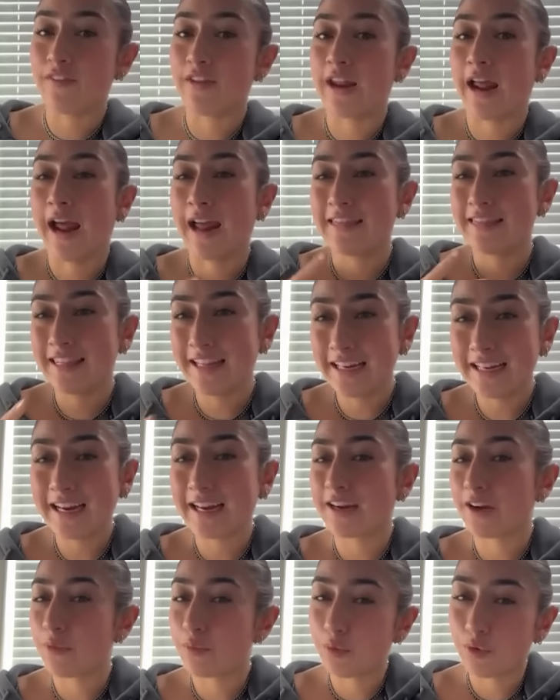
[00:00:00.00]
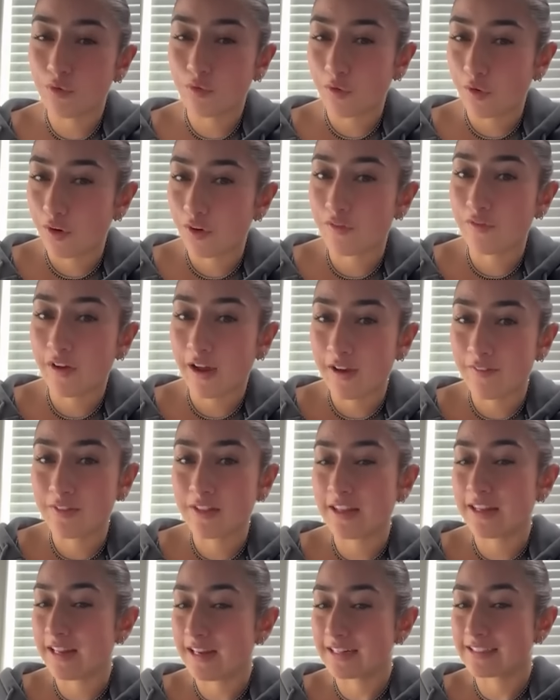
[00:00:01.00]
I think I can pull 405 in the
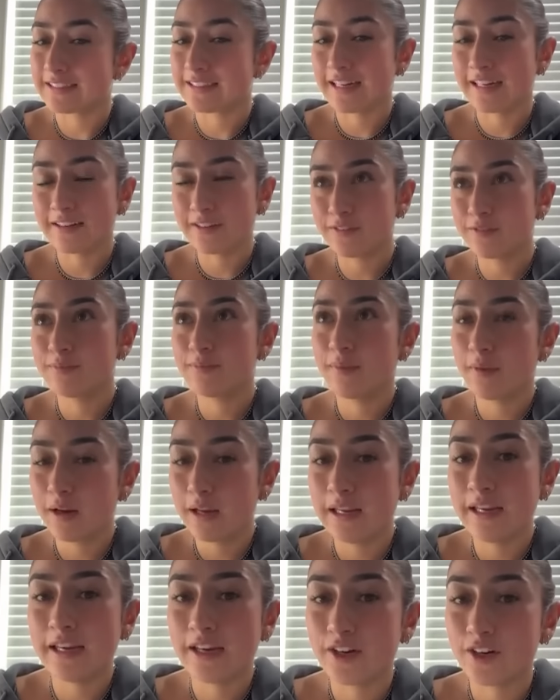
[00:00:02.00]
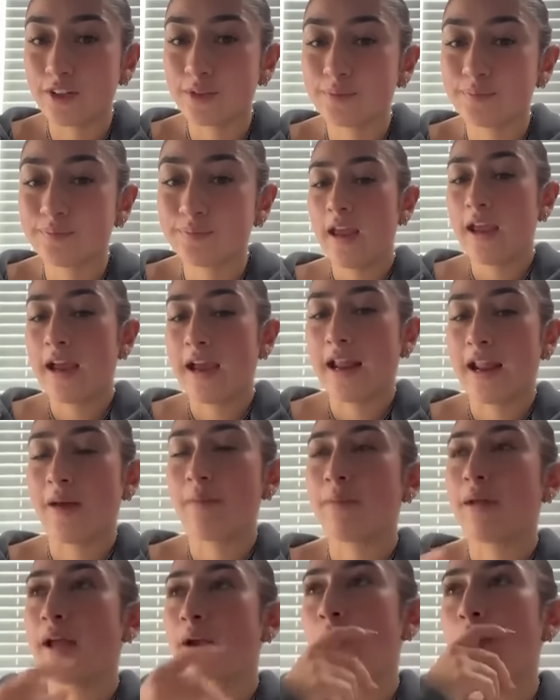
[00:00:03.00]
next like year. And I'm
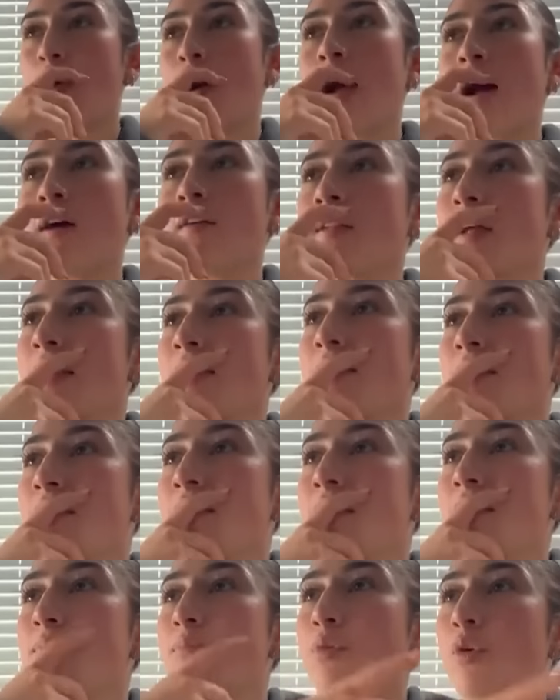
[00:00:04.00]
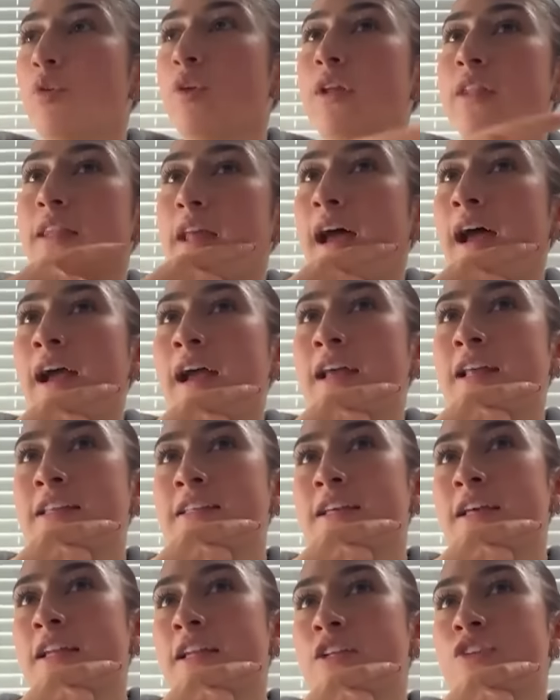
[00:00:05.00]
like, wow, like pulling that is
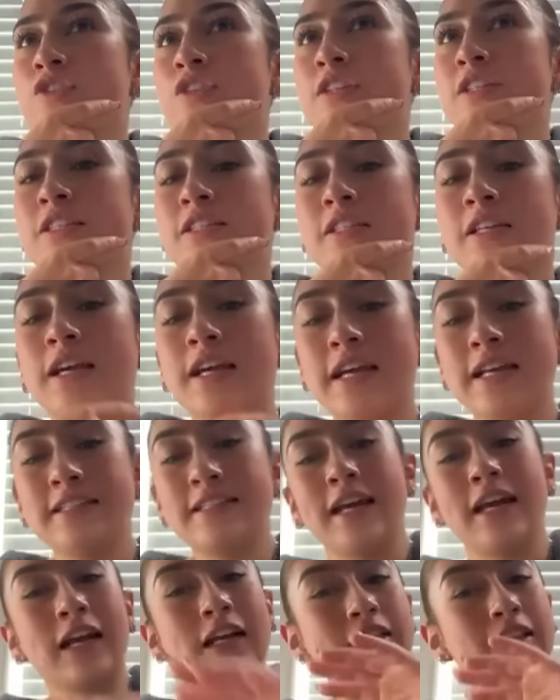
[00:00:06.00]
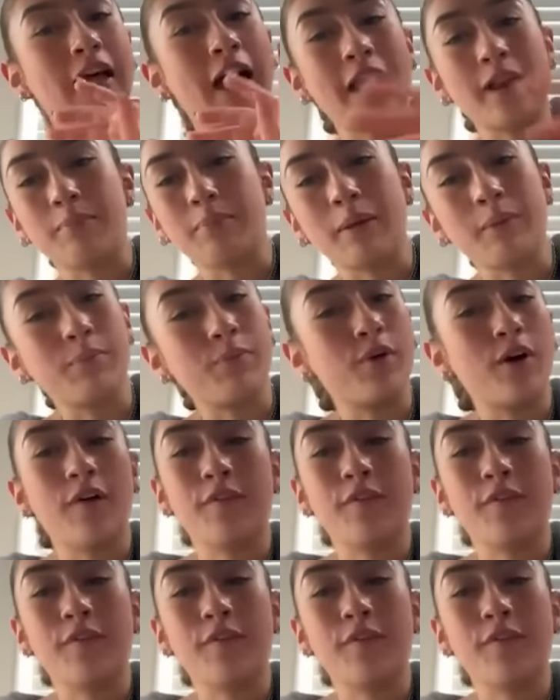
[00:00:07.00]
gonna just take a lot of people off the